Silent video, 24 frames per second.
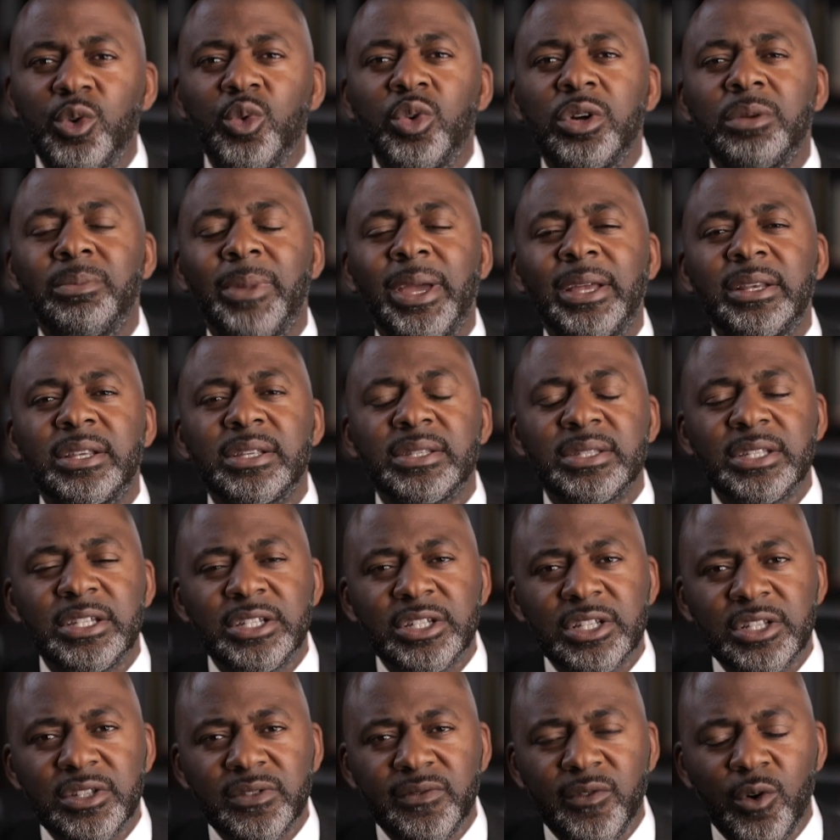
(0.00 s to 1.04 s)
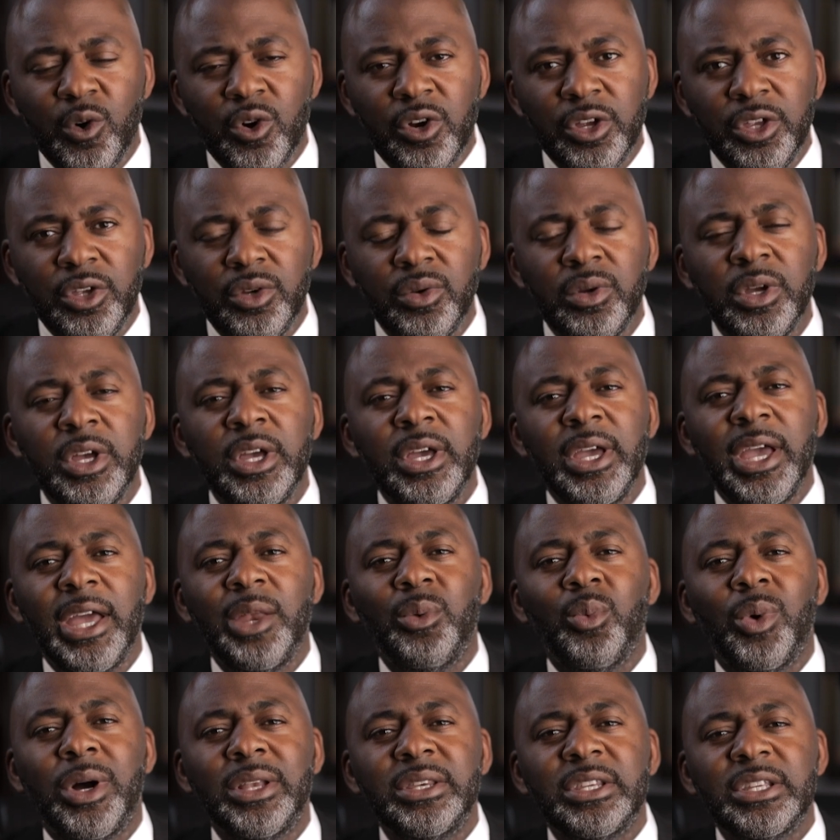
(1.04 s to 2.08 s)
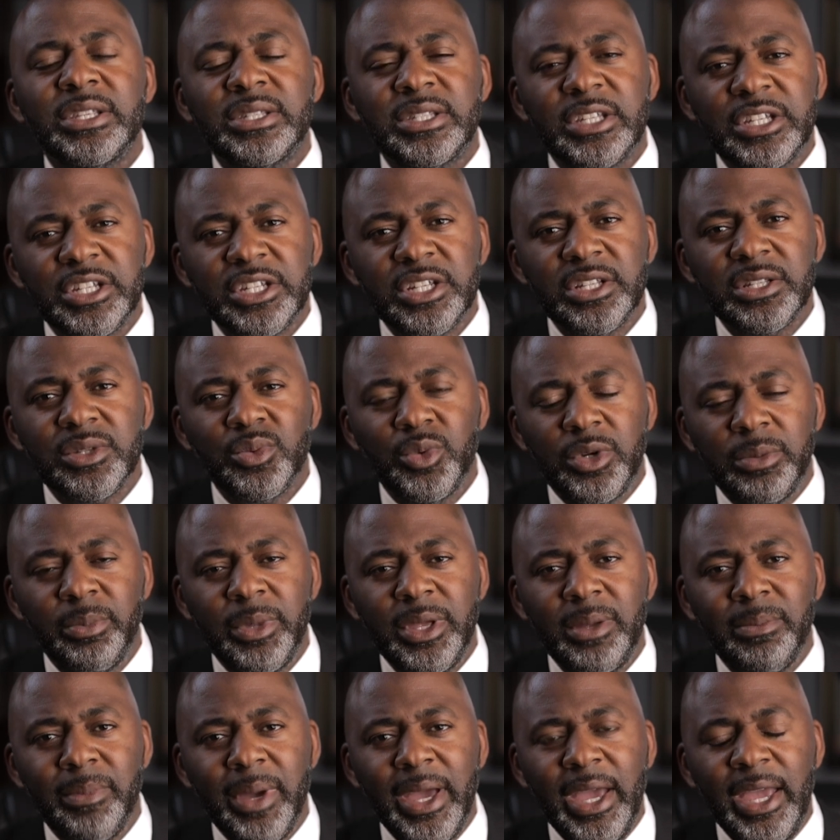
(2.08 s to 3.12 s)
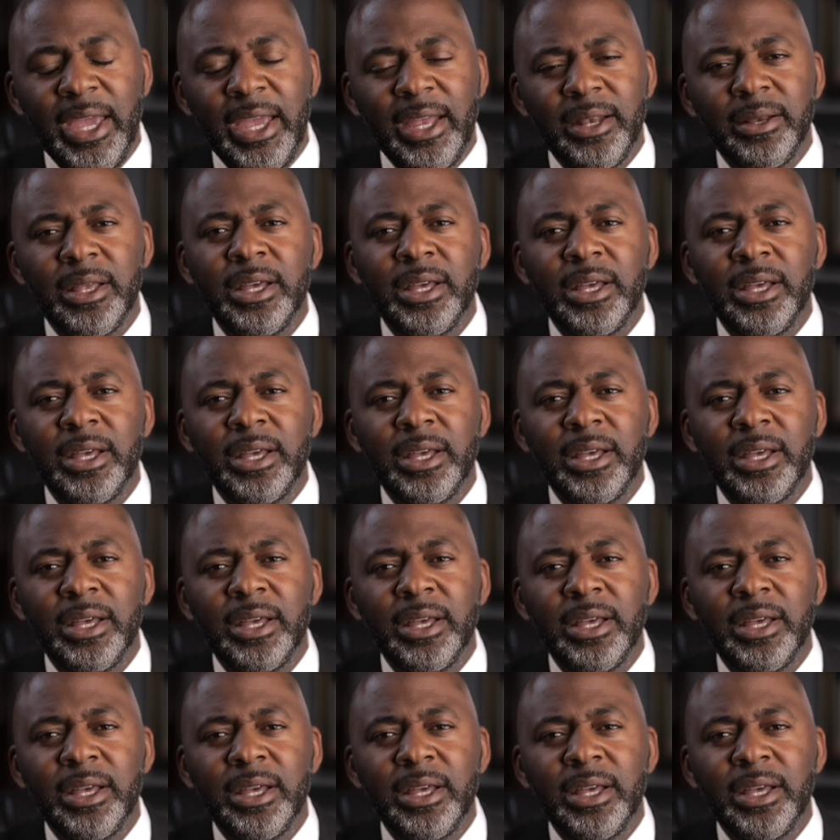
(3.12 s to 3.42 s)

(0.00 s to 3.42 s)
would make decisions for you and what decisions would be made?